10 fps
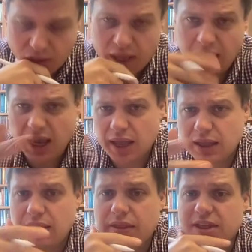
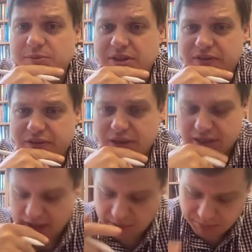And in this specific
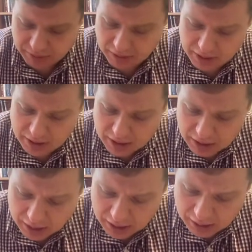example,
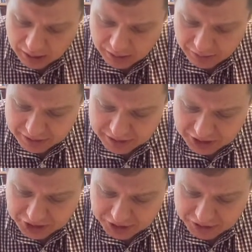the
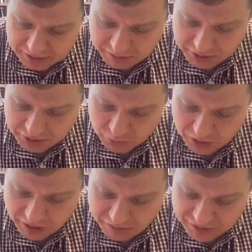station distribution will
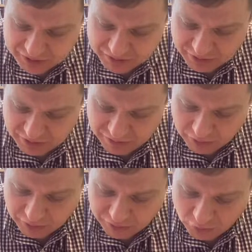have this
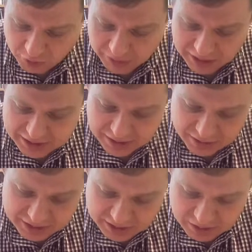following form. Let's say
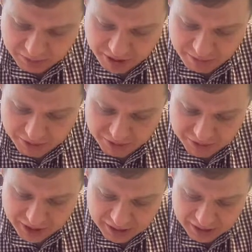this is the parameter
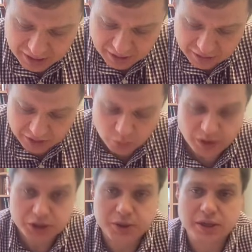theta that
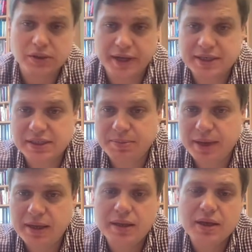we're trying to
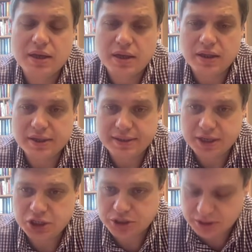estimate, the
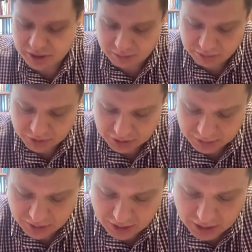stationary
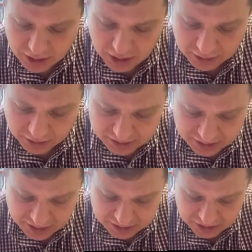distribution. And in this
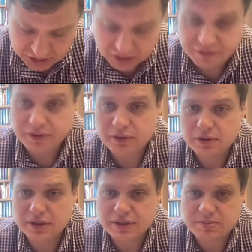case, actually, if you
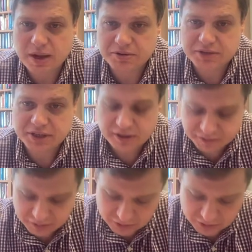look at this matrix carefully,